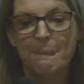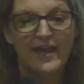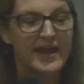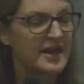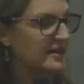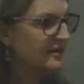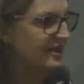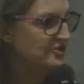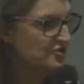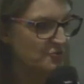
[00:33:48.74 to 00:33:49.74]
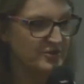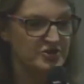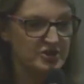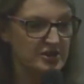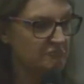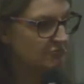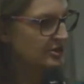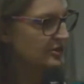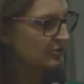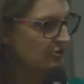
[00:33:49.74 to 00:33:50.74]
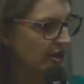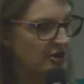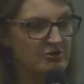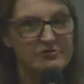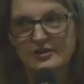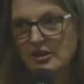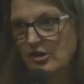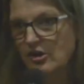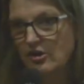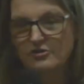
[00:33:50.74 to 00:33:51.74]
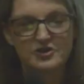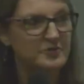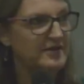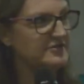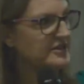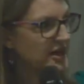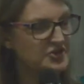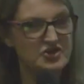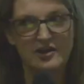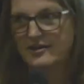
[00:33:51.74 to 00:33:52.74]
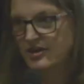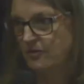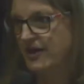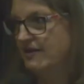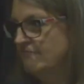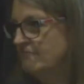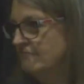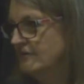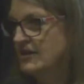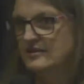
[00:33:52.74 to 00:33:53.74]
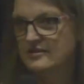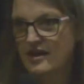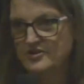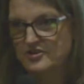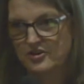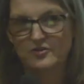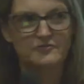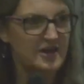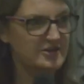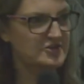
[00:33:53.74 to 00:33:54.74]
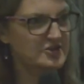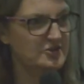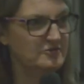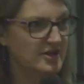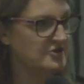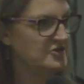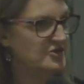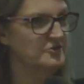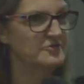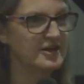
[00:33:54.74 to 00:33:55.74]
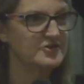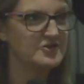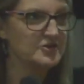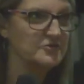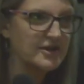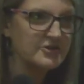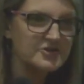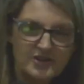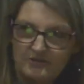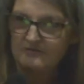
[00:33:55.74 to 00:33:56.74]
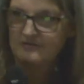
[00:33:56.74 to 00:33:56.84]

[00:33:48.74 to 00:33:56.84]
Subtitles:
And when she was learning a new skill, she would have to touch it and do it. Touch, do, touch, do, touch, do, touch, do, touch, do.